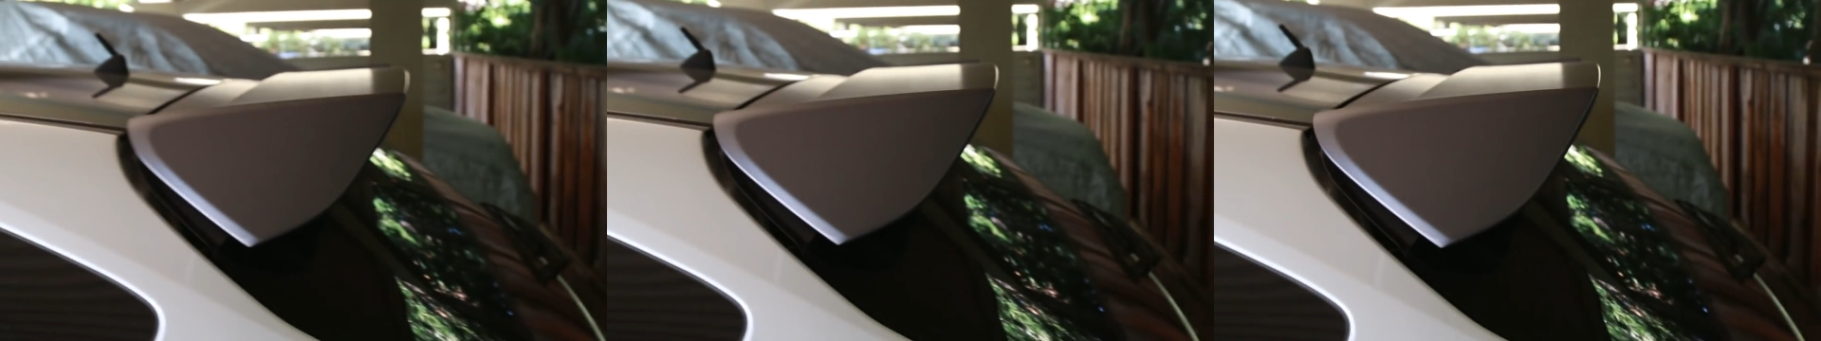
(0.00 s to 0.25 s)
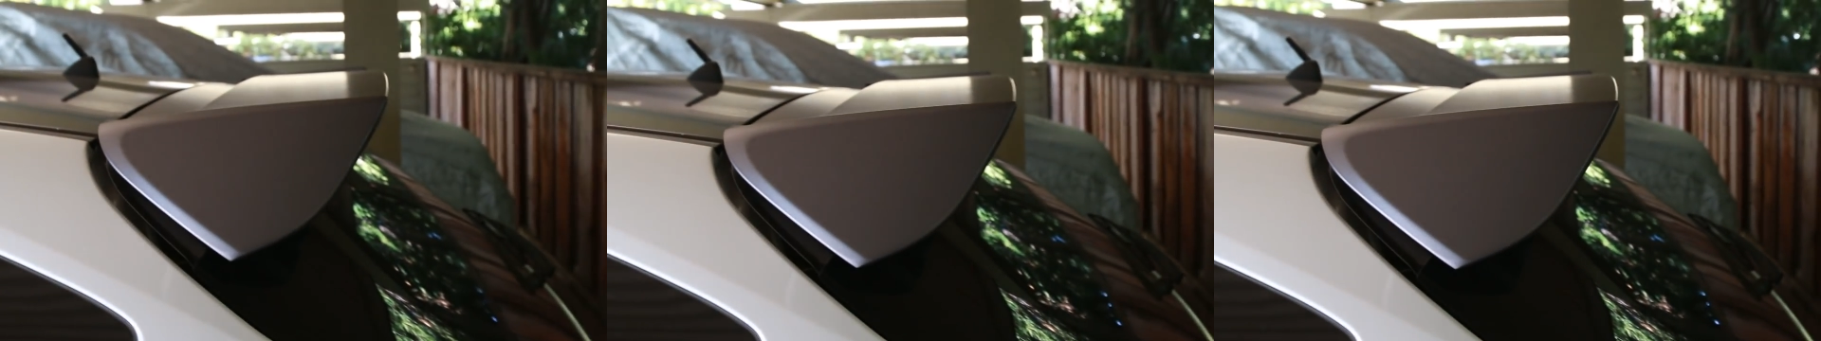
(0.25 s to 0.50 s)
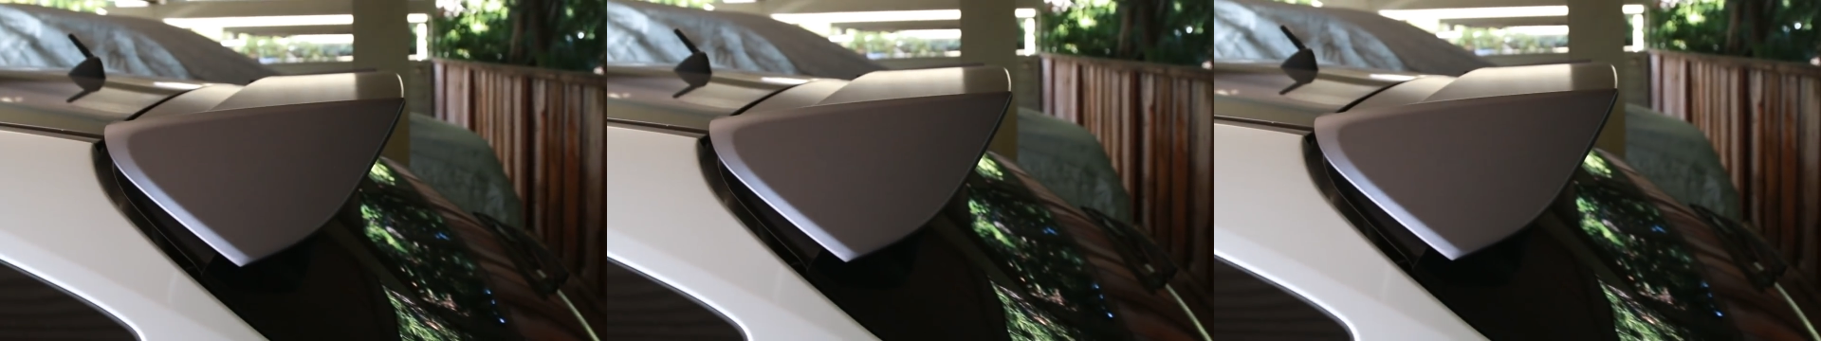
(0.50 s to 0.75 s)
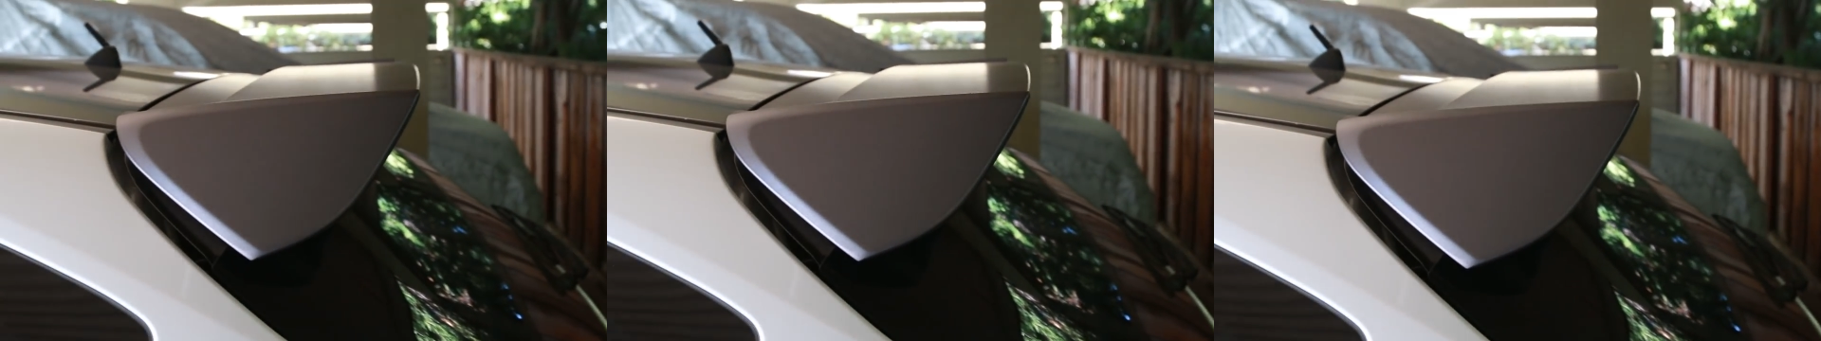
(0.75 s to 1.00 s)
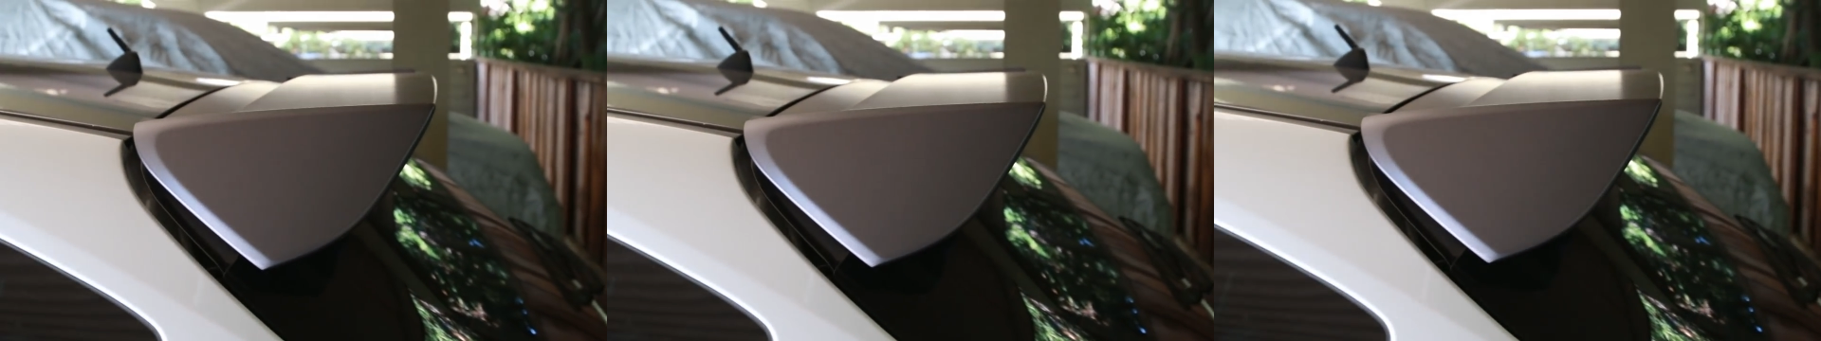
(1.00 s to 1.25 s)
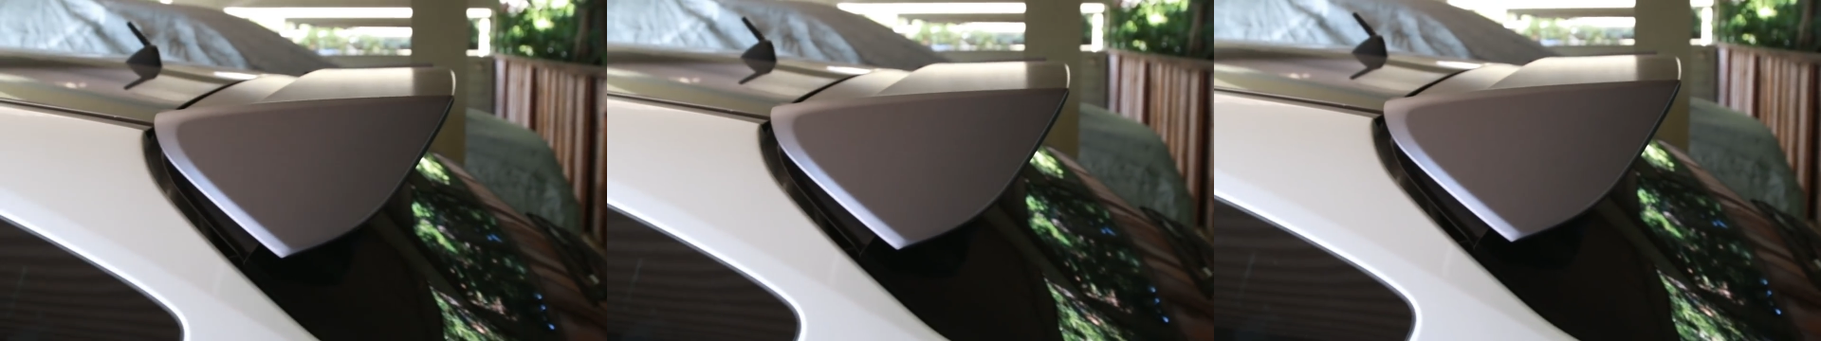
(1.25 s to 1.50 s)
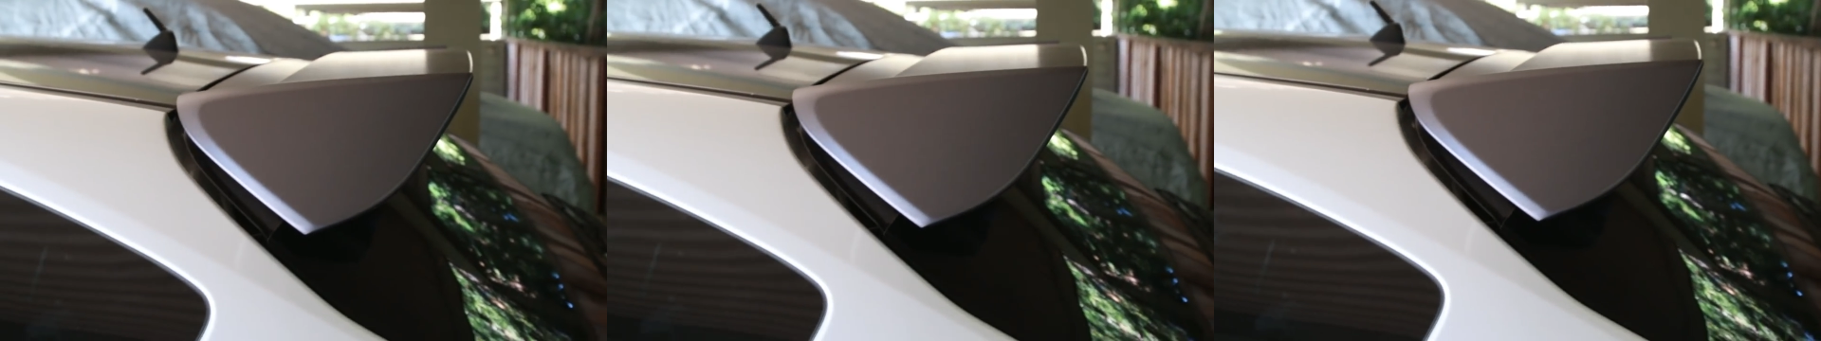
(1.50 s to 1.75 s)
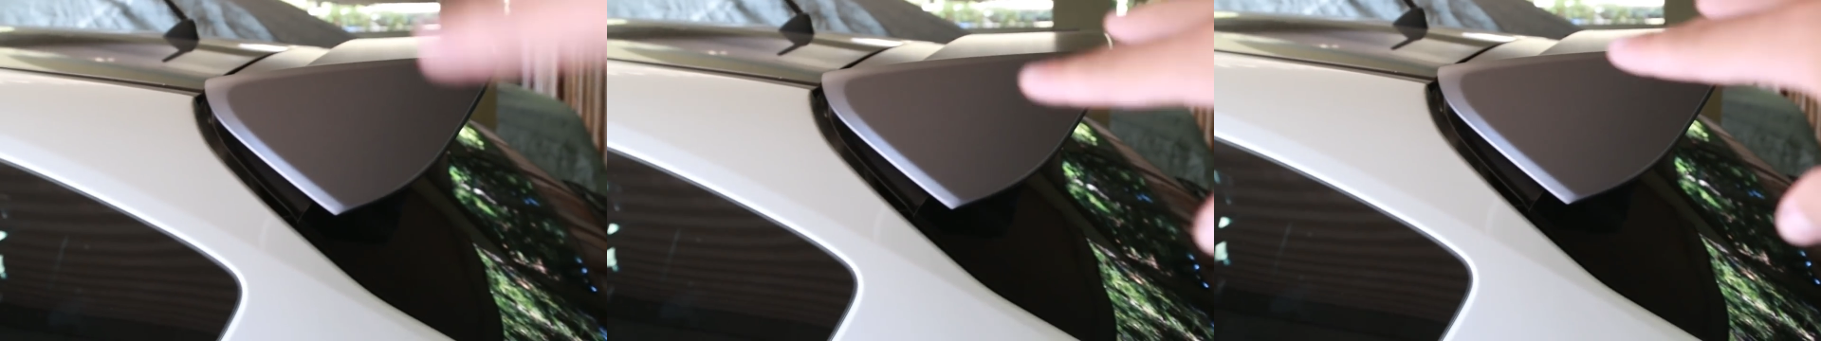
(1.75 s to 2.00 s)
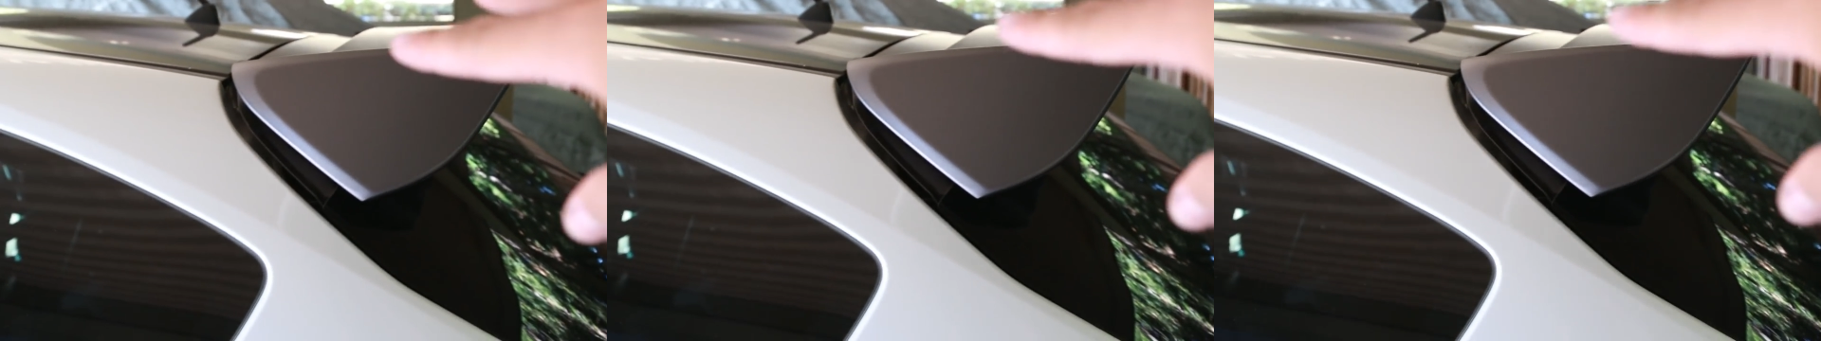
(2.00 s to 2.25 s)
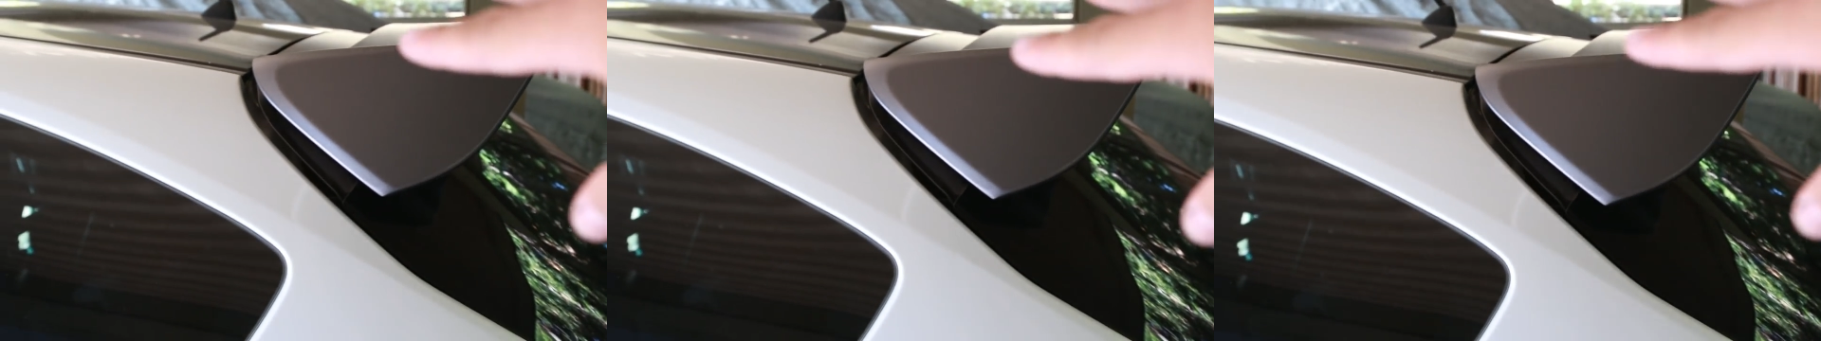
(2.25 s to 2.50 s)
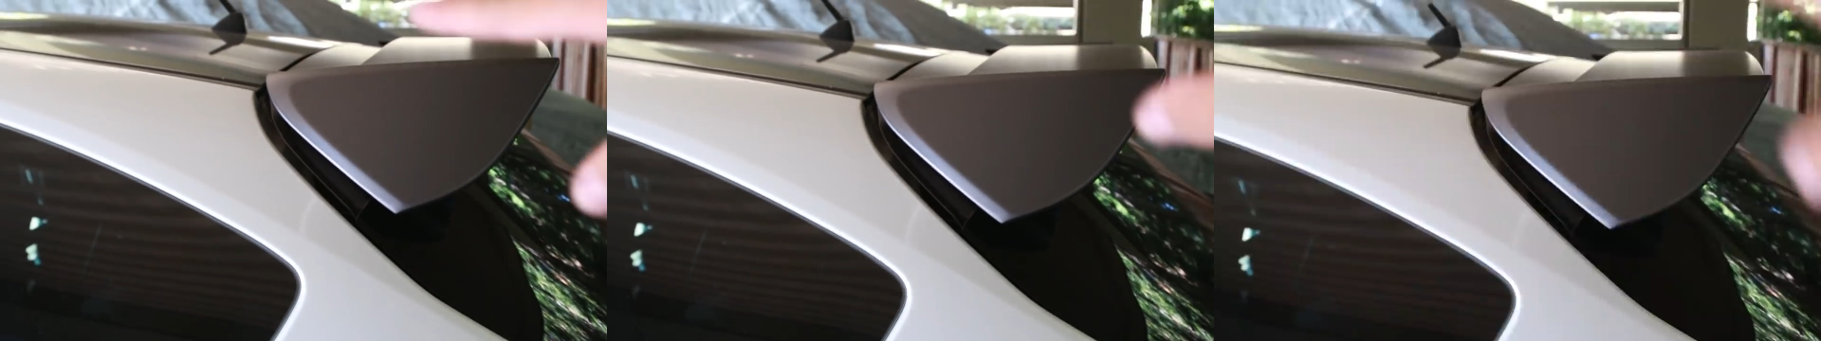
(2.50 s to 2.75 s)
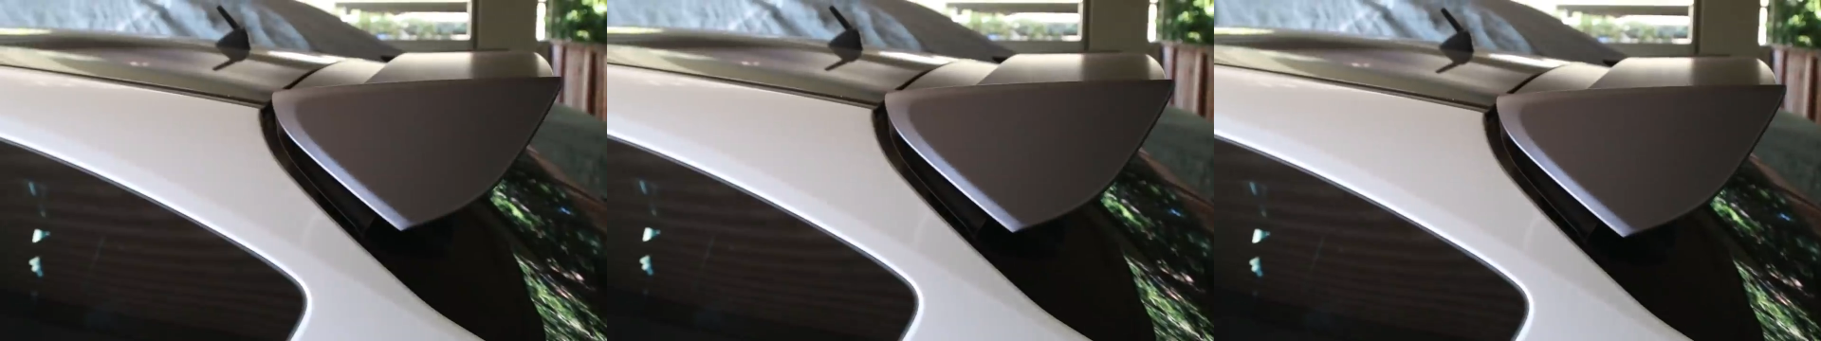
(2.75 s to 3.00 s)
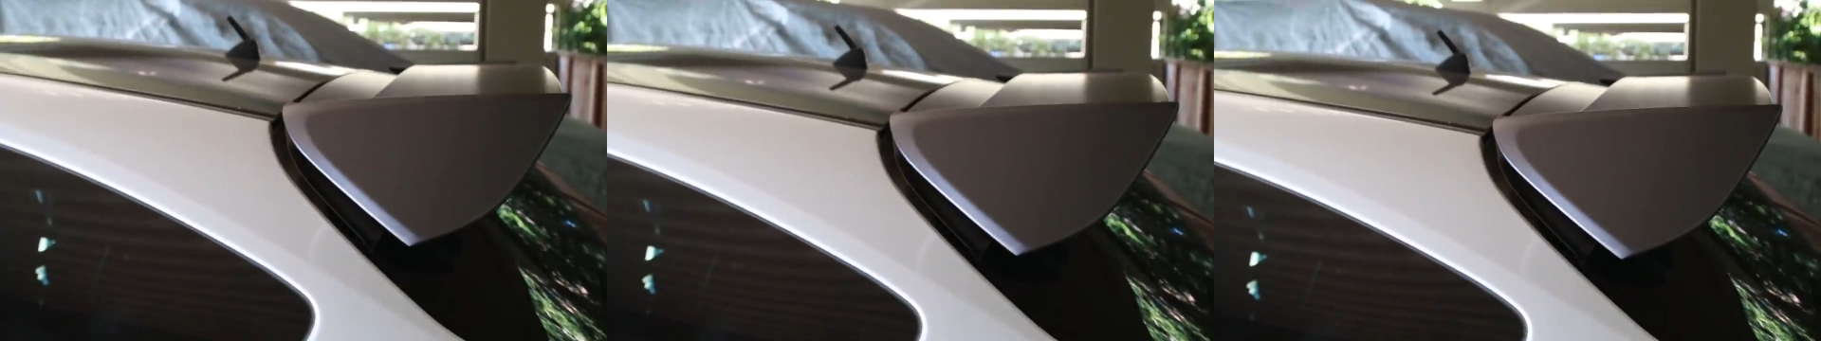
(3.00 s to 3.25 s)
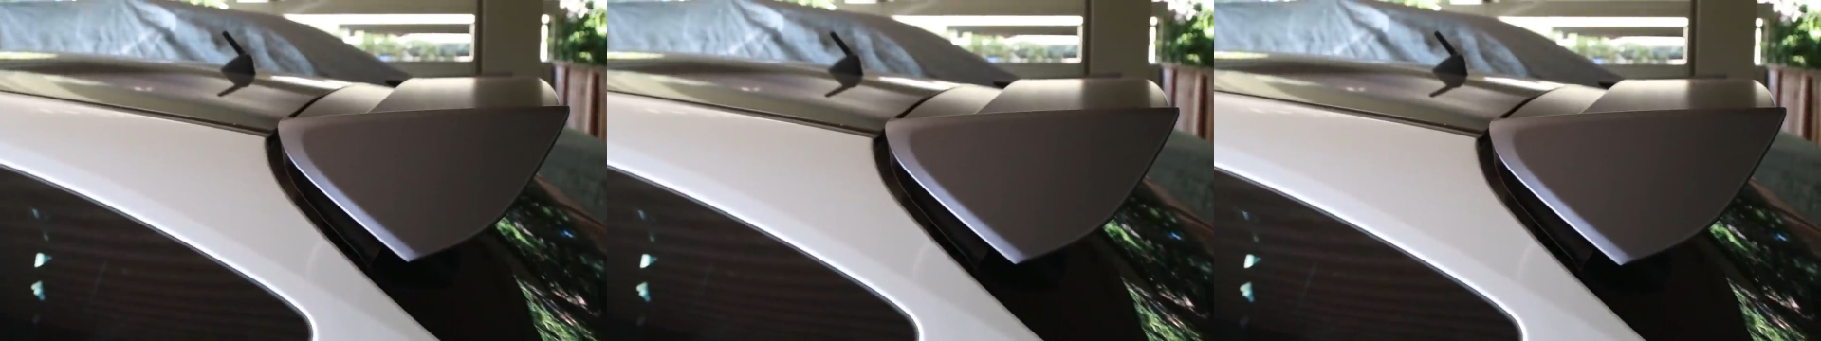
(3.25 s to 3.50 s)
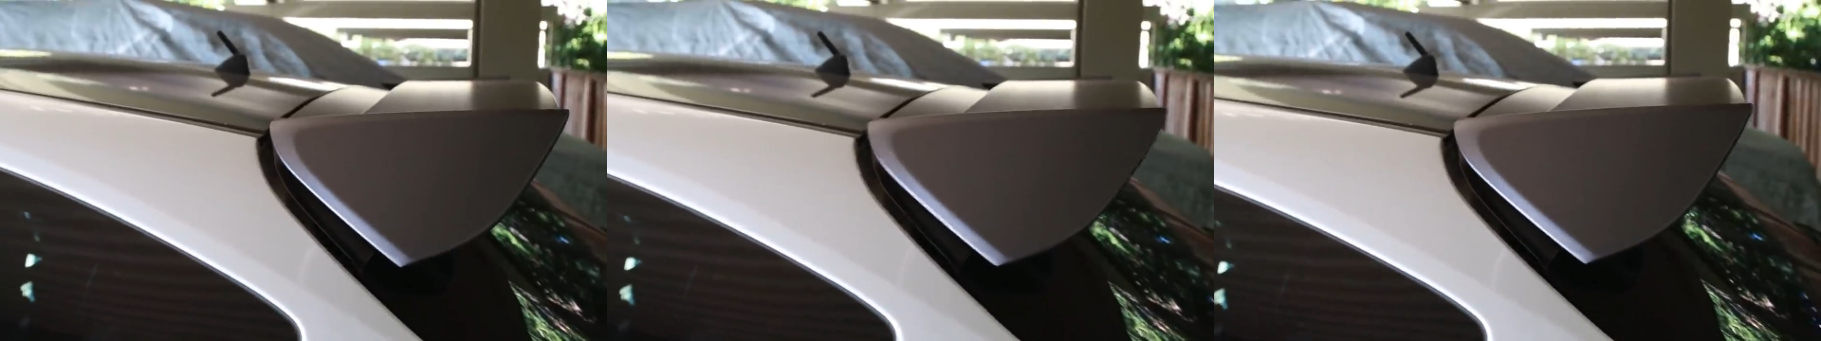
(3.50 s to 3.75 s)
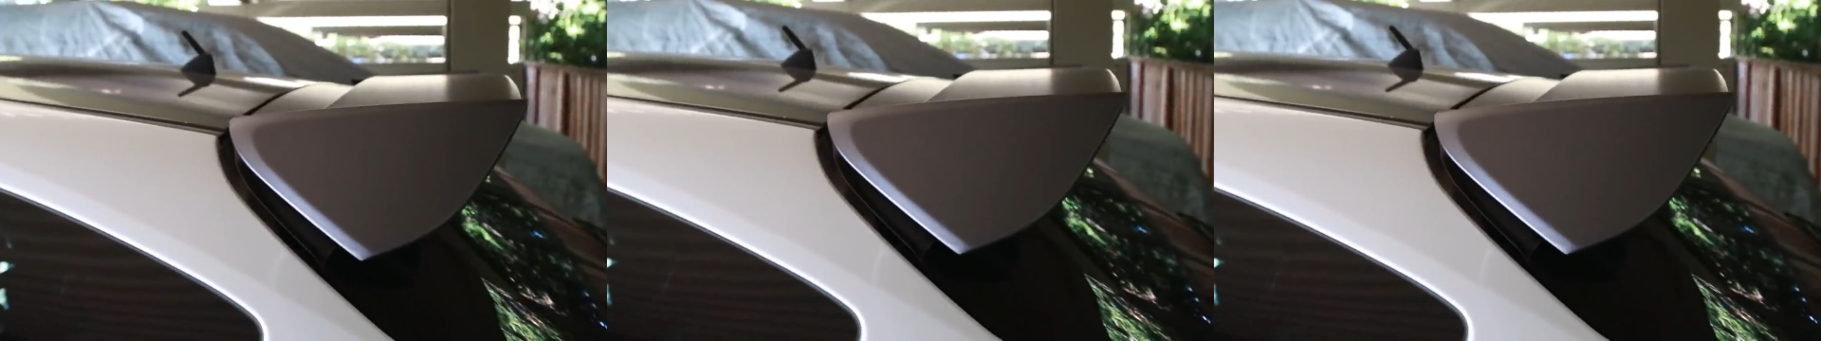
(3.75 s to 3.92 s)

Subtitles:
(no speaker visible)